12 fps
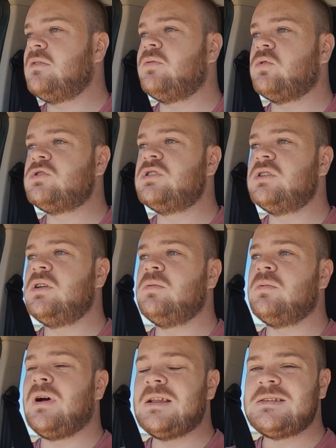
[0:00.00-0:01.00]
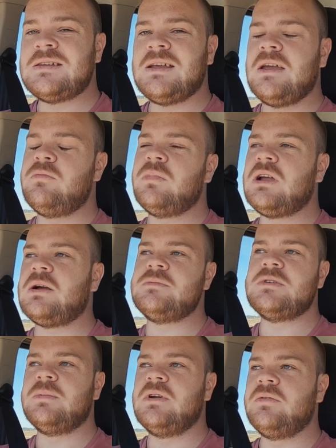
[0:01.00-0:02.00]
unfortunately once again
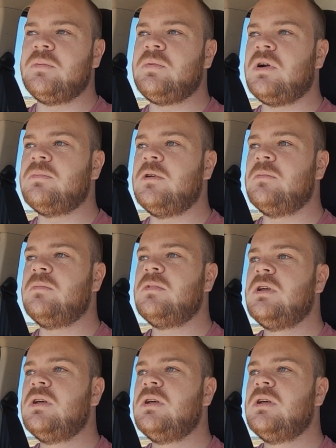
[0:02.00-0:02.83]
becomes a bit of a problem